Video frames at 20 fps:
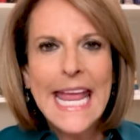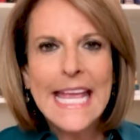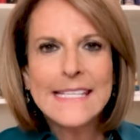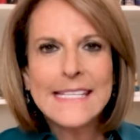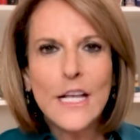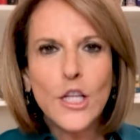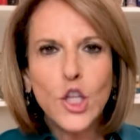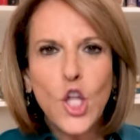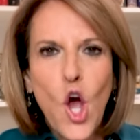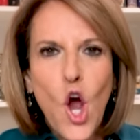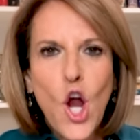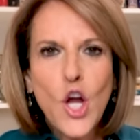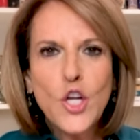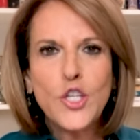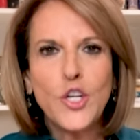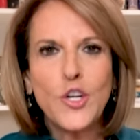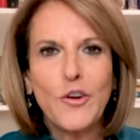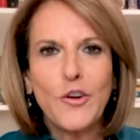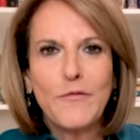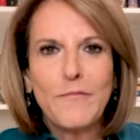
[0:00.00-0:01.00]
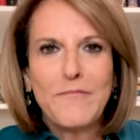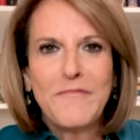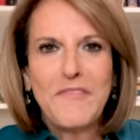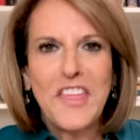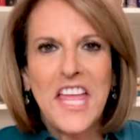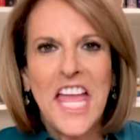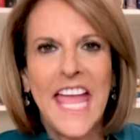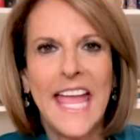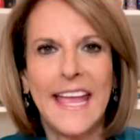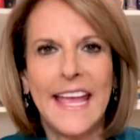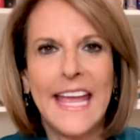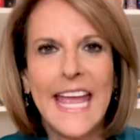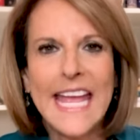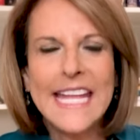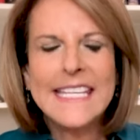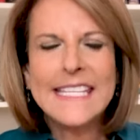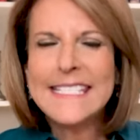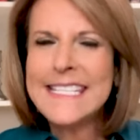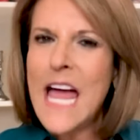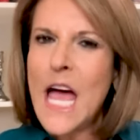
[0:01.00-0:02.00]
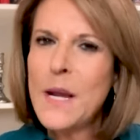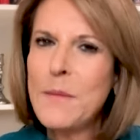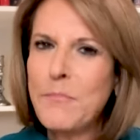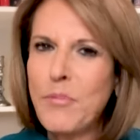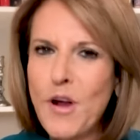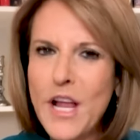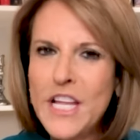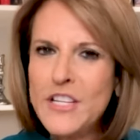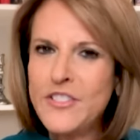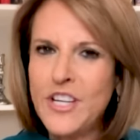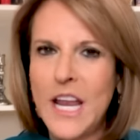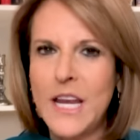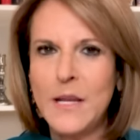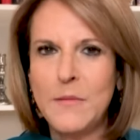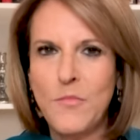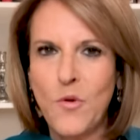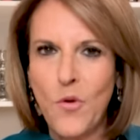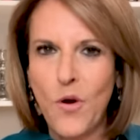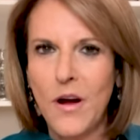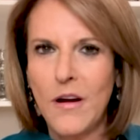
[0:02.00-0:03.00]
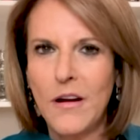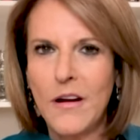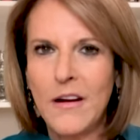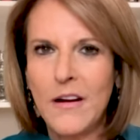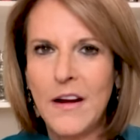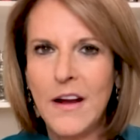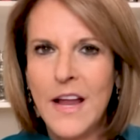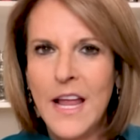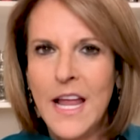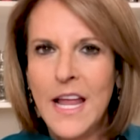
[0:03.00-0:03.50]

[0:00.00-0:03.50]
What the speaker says: is a larger thing. It's not a bridge anymore.